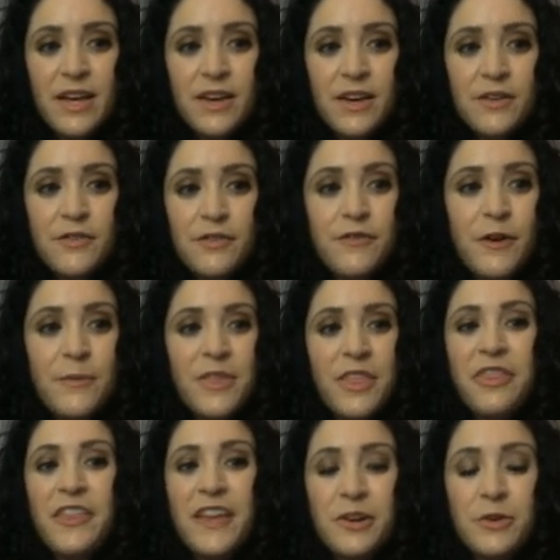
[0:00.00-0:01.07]
From the
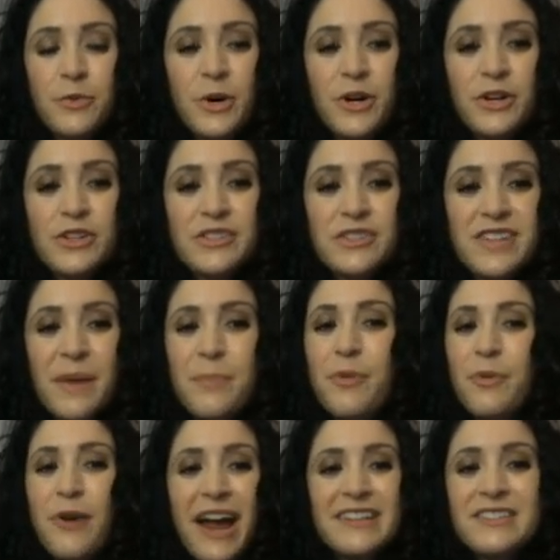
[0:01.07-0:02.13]
theater world, a
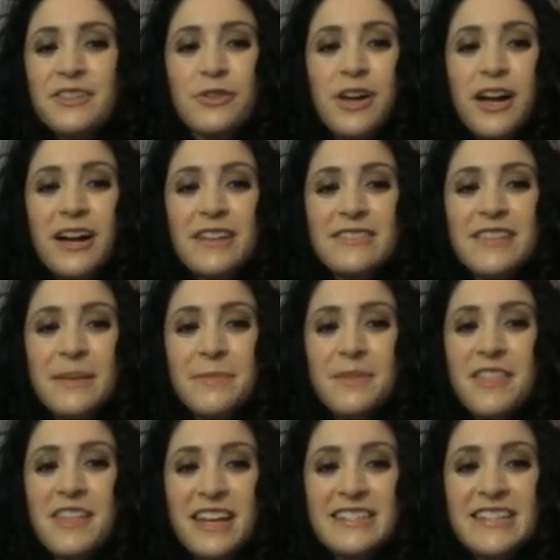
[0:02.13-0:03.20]
practical concept that
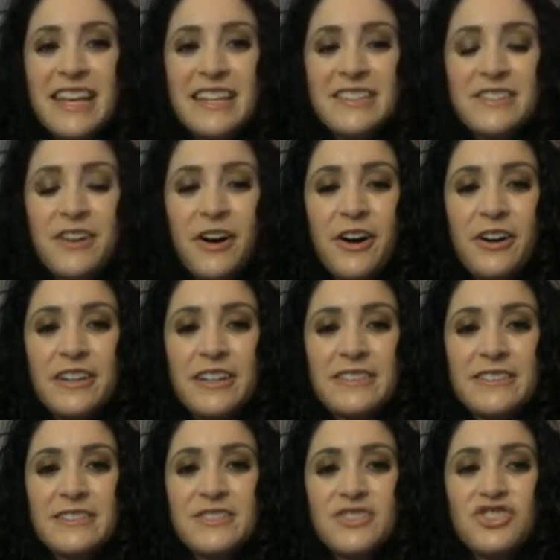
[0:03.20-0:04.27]
I take to heart
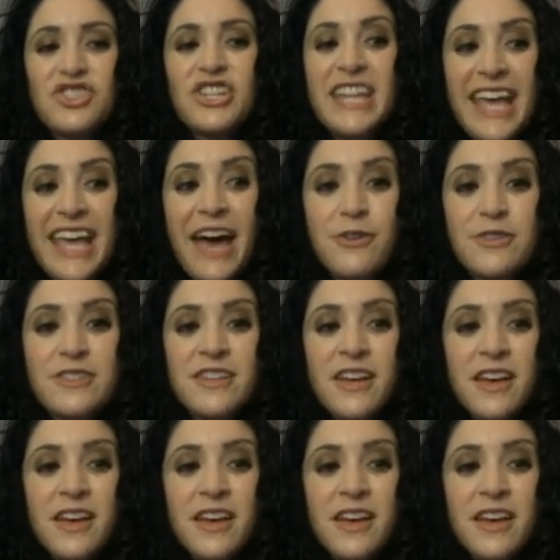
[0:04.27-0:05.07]
is cheating out,